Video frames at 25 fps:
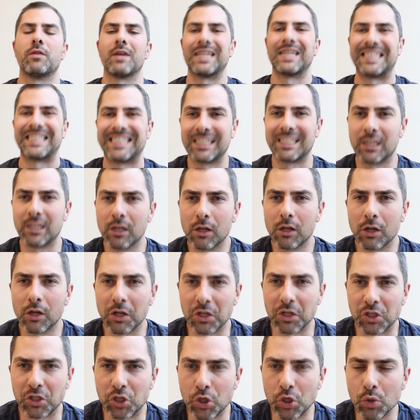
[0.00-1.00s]
I think it's
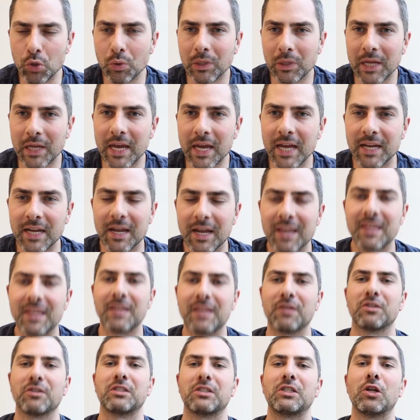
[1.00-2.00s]
still too late. I
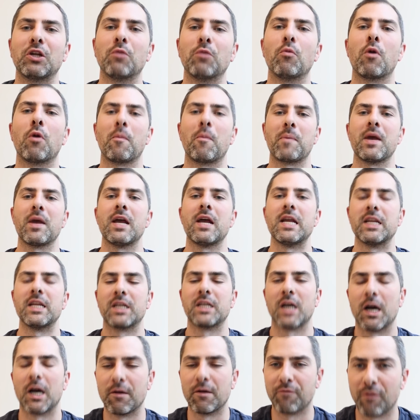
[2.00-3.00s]
think there's still more pain to
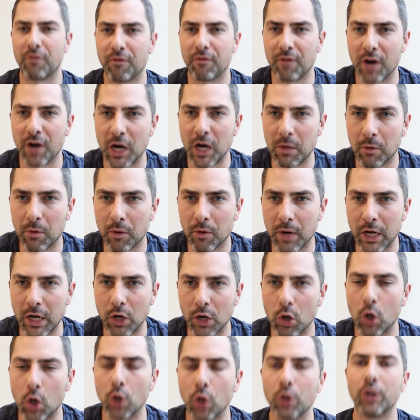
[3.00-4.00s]
come for variable rate
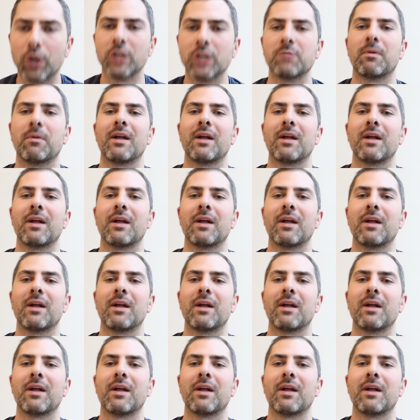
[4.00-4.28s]
holders,